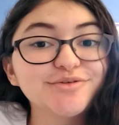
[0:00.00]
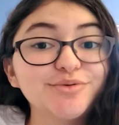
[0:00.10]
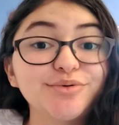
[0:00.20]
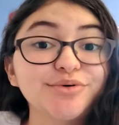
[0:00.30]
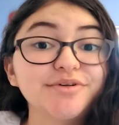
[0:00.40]

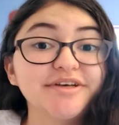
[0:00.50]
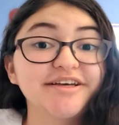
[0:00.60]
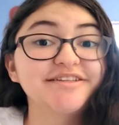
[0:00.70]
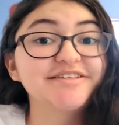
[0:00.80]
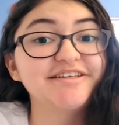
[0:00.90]
school
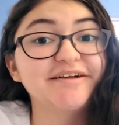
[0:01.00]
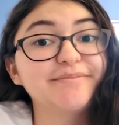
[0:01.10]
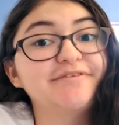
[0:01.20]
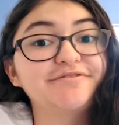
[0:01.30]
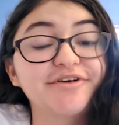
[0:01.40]
and see all
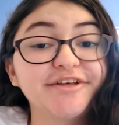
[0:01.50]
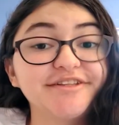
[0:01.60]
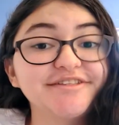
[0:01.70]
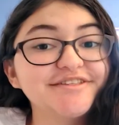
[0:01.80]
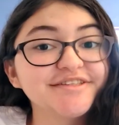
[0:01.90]
my
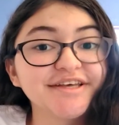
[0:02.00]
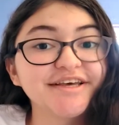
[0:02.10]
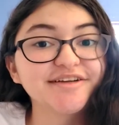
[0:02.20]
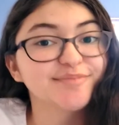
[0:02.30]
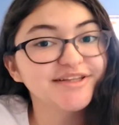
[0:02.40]
friends
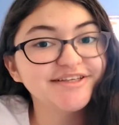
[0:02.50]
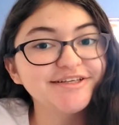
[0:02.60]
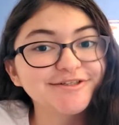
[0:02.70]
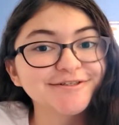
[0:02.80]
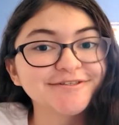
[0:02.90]
and my
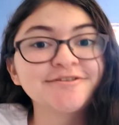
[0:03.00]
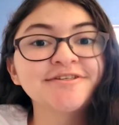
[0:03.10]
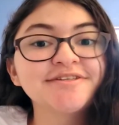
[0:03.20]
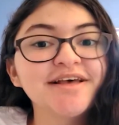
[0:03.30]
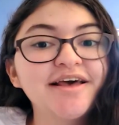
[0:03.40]

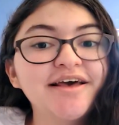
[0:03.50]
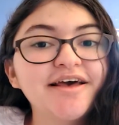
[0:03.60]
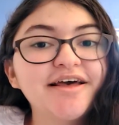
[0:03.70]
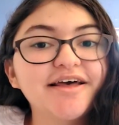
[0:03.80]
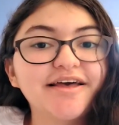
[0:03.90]
teachers.
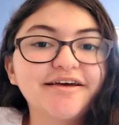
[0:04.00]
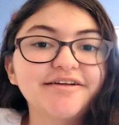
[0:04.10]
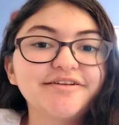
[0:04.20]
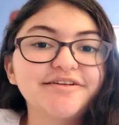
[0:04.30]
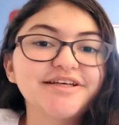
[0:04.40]

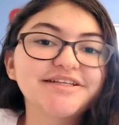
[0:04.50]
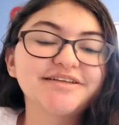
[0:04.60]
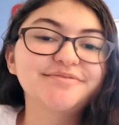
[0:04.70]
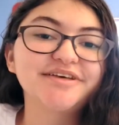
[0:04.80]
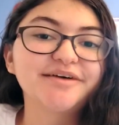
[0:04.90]
And
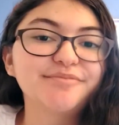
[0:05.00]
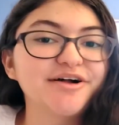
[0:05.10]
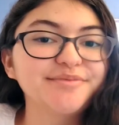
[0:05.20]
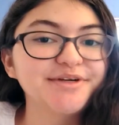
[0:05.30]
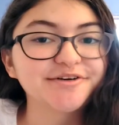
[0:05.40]
something I'm
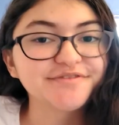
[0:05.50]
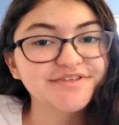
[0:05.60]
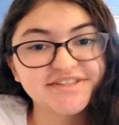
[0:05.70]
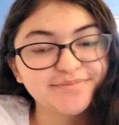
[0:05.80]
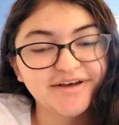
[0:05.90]
probably
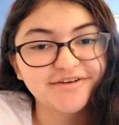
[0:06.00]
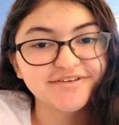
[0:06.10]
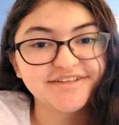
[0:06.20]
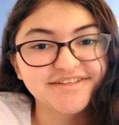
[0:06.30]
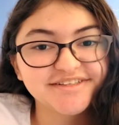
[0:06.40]
nervous
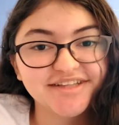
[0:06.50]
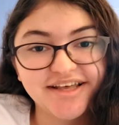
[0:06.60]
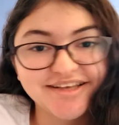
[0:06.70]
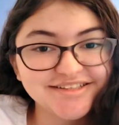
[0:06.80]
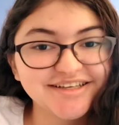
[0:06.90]
about is the
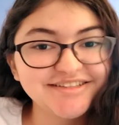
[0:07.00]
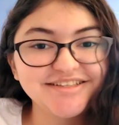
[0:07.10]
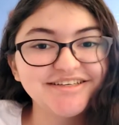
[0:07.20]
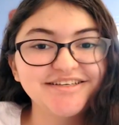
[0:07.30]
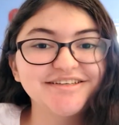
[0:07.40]

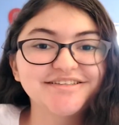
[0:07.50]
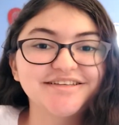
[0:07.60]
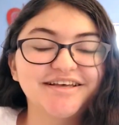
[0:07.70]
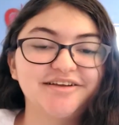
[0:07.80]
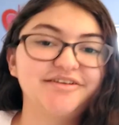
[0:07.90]
SATs
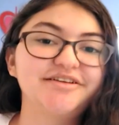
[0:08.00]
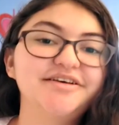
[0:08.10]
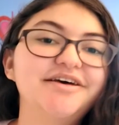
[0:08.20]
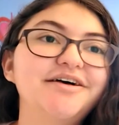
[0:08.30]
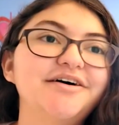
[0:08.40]
and
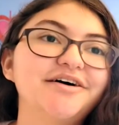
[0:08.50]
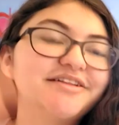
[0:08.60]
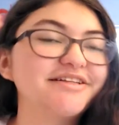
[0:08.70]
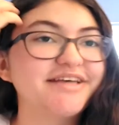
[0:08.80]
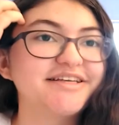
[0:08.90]

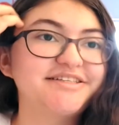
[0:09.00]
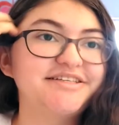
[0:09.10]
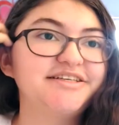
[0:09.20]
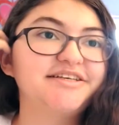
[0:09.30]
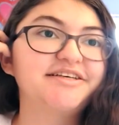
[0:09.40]
all the
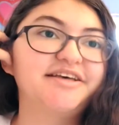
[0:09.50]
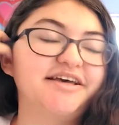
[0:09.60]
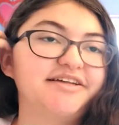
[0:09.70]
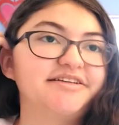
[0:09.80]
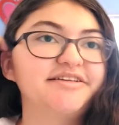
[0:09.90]

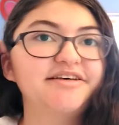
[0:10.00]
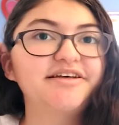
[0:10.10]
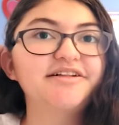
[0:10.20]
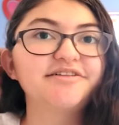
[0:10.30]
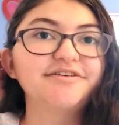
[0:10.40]
testing and
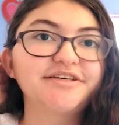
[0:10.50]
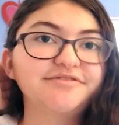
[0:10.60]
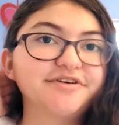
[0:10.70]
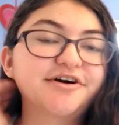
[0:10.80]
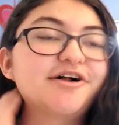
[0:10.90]

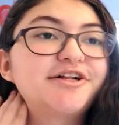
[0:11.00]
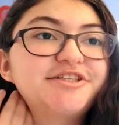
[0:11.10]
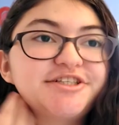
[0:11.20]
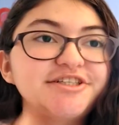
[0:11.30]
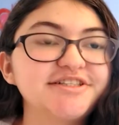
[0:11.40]
looking for
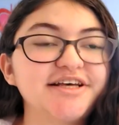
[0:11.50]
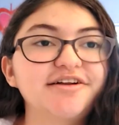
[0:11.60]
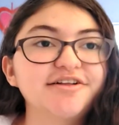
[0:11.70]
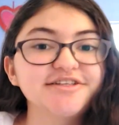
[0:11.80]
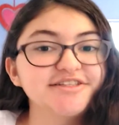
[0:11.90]
colleges
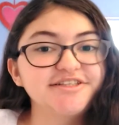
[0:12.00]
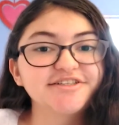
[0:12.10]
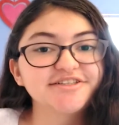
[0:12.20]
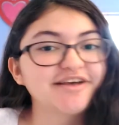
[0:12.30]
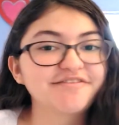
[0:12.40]
that all the
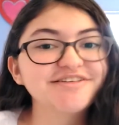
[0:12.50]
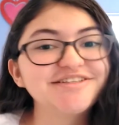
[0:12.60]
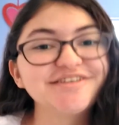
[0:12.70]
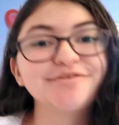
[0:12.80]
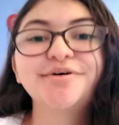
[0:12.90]
seniors have to do.